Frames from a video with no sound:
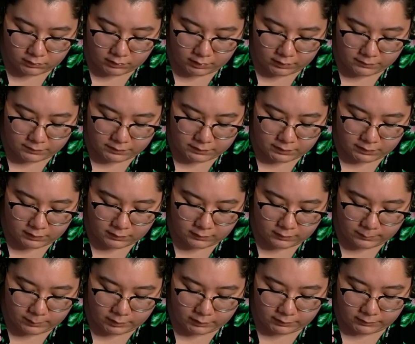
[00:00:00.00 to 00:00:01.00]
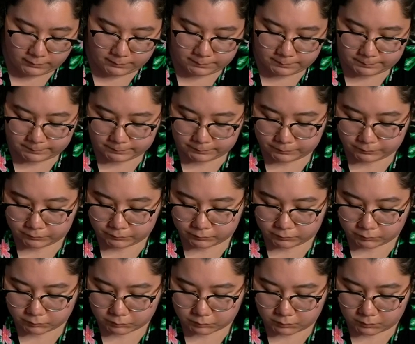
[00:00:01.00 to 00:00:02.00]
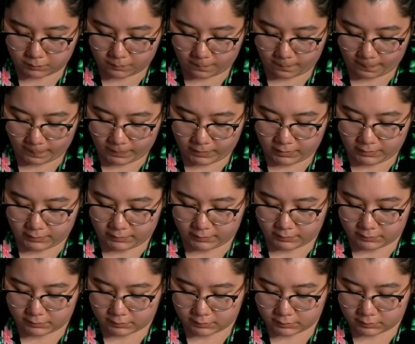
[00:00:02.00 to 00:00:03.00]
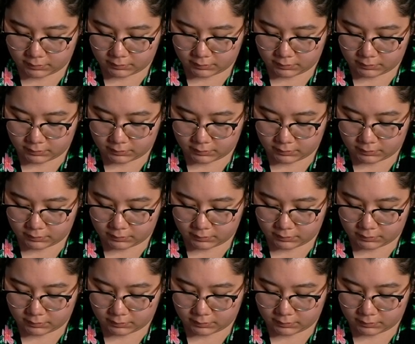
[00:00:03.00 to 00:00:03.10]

I was thinking about it, and